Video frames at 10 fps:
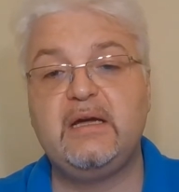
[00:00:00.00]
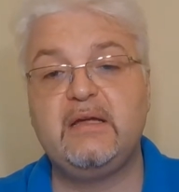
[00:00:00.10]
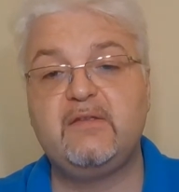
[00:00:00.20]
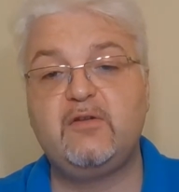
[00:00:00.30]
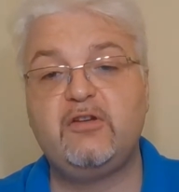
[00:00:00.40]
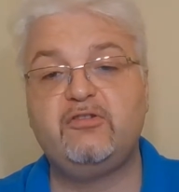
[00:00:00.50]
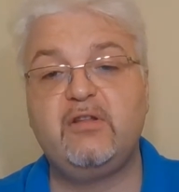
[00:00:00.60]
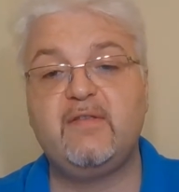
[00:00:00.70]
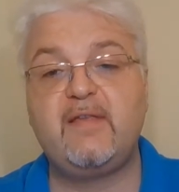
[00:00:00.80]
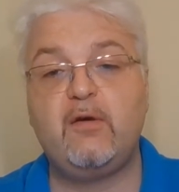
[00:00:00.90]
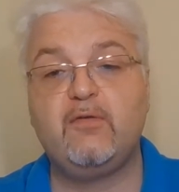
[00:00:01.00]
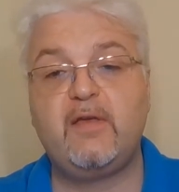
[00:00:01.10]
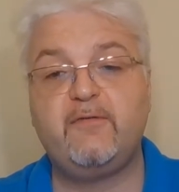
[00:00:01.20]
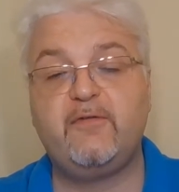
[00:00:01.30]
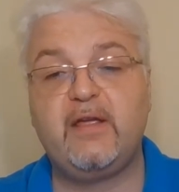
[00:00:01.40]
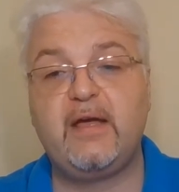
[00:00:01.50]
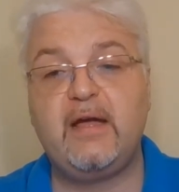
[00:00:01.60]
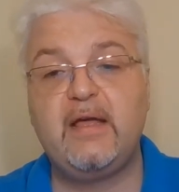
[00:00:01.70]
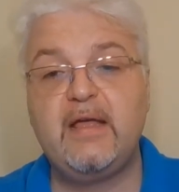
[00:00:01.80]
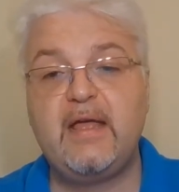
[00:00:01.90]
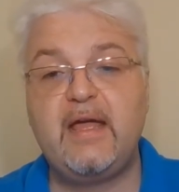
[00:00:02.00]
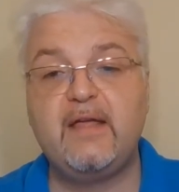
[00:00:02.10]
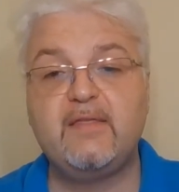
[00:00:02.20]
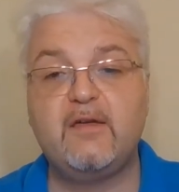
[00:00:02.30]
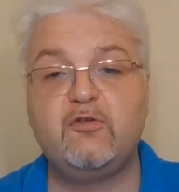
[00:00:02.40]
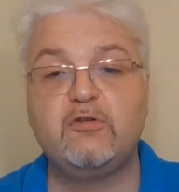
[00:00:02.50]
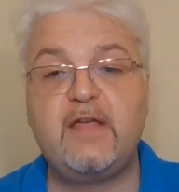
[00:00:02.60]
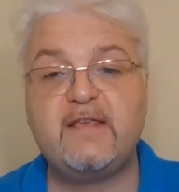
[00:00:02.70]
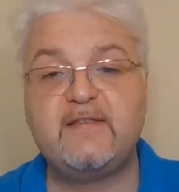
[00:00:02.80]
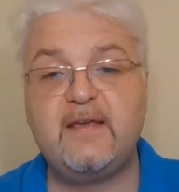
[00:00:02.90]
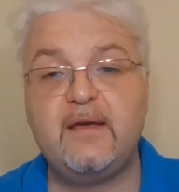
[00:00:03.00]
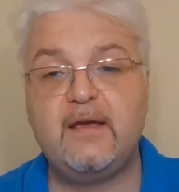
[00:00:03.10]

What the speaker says: situation in South Africa and Rhodesia,